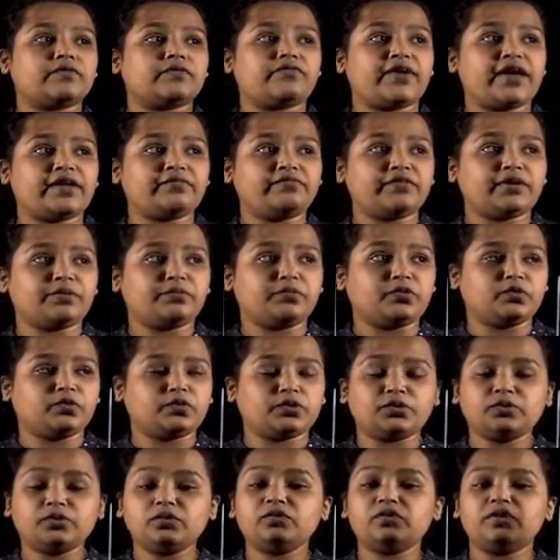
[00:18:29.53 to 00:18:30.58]
when we
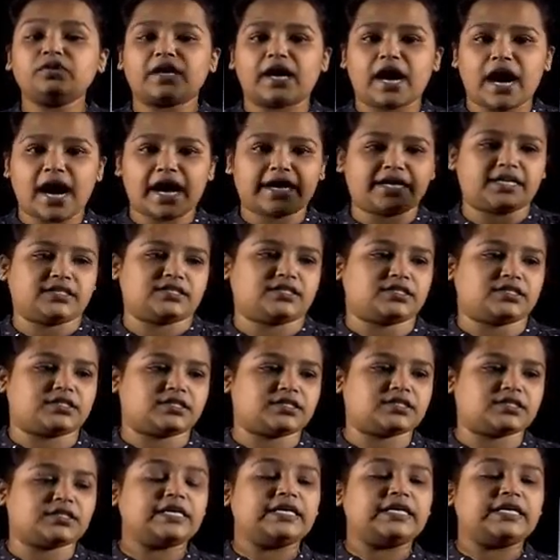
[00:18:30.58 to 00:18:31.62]
move to
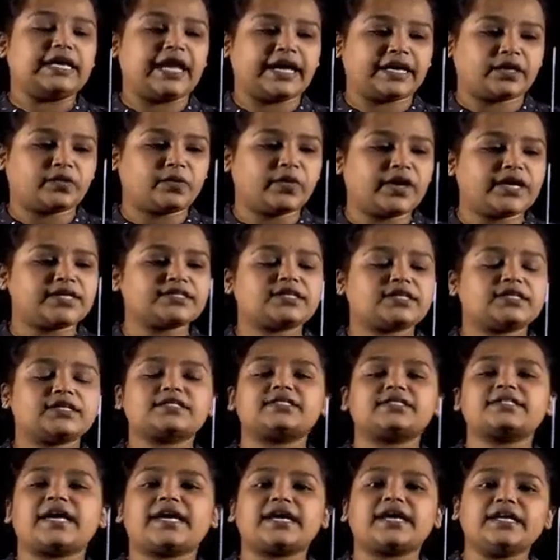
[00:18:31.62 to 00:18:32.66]
RHS. Likewise, in the
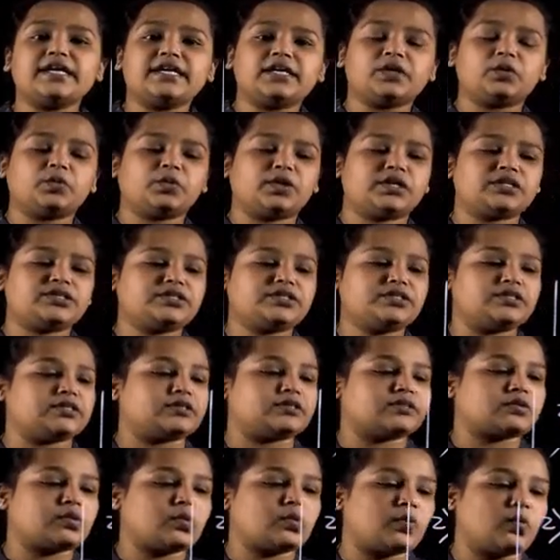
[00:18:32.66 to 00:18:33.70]
second equation,
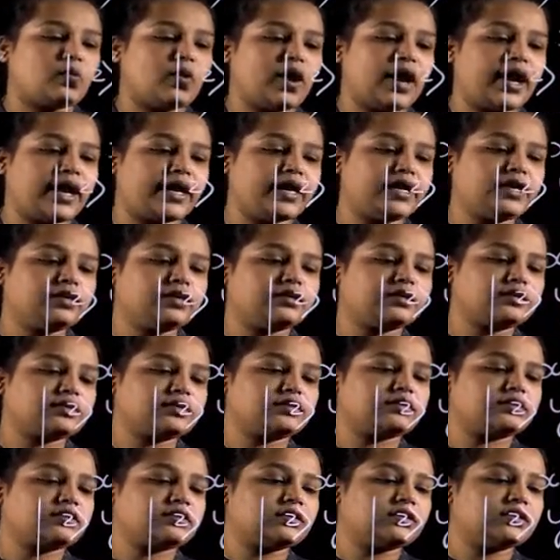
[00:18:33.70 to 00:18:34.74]
y
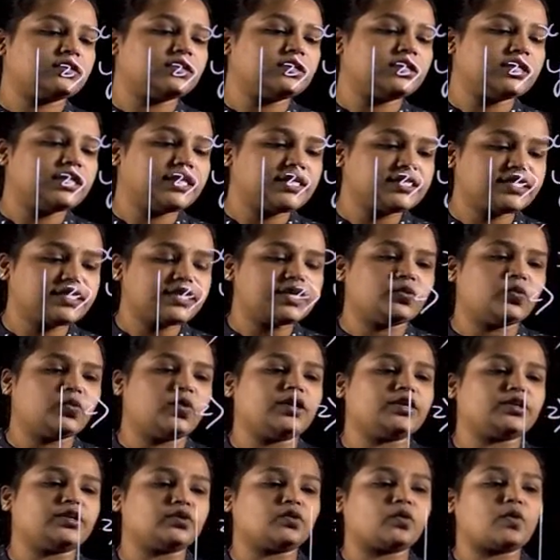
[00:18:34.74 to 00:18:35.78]
is
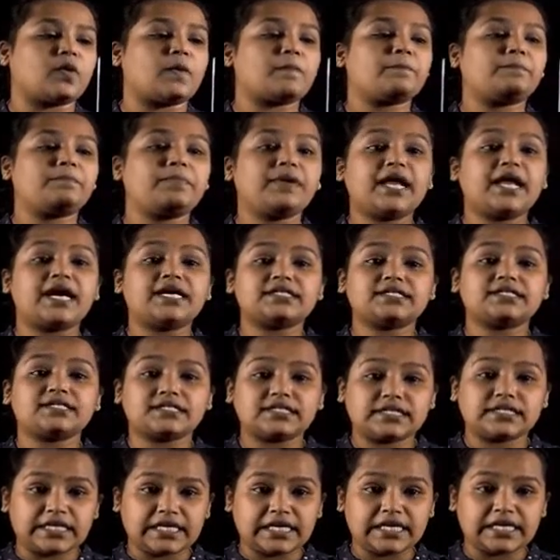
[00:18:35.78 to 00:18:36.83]
equal to plus
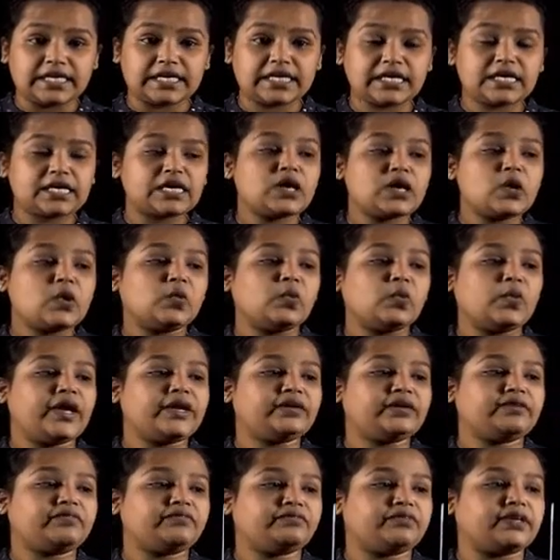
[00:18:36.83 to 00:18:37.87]
3. When
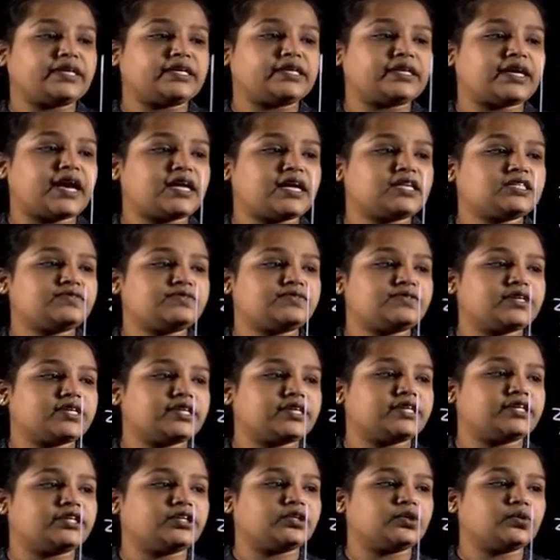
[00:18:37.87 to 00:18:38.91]
we transfer
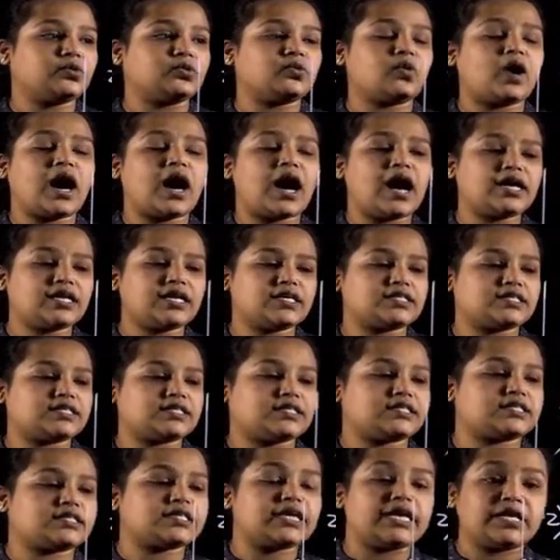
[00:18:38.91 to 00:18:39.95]
it to
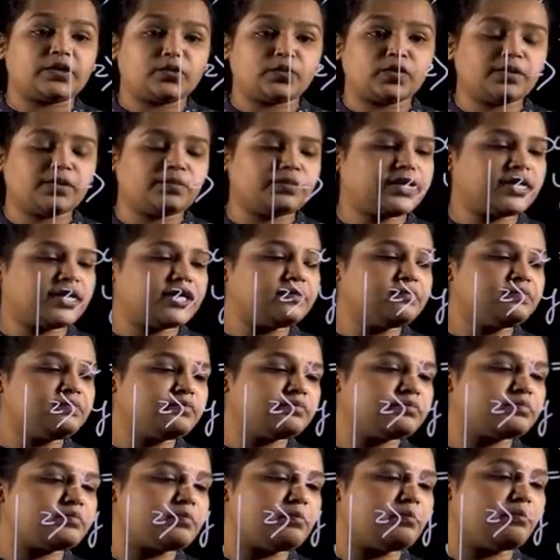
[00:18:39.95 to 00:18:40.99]
RHS, it will become
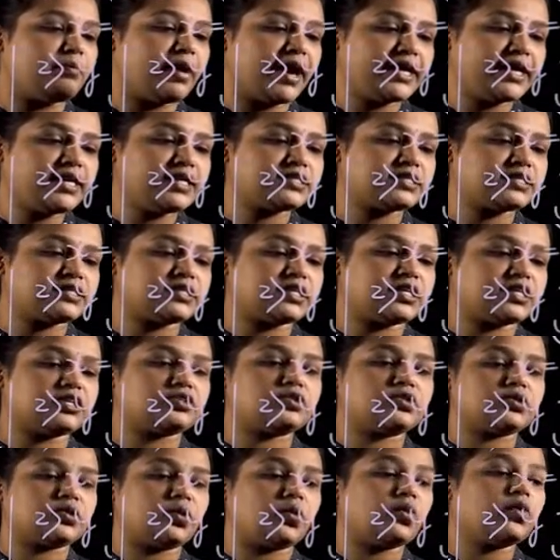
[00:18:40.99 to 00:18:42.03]
minus 3.
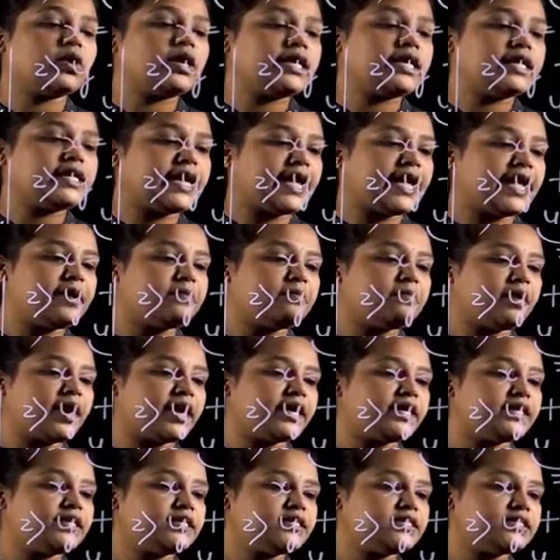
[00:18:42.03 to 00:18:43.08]
So, 10
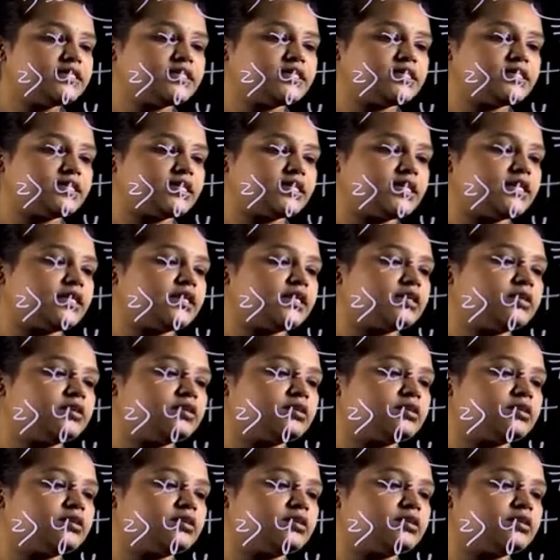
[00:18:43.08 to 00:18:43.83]
minus 3,